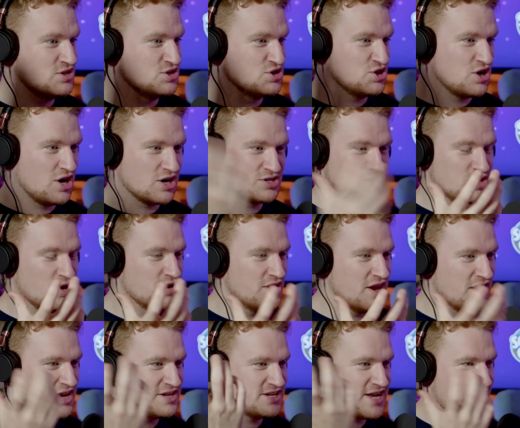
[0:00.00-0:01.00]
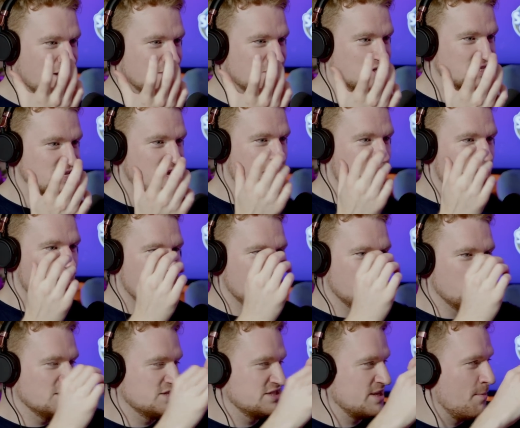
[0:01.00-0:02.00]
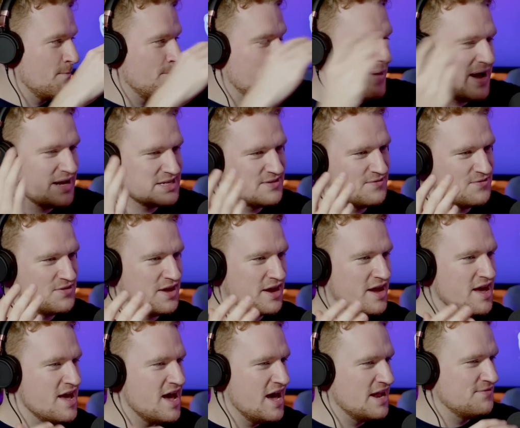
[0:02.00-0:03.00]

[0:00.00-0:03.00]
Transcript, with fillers: chucks on and attaches some massive thing.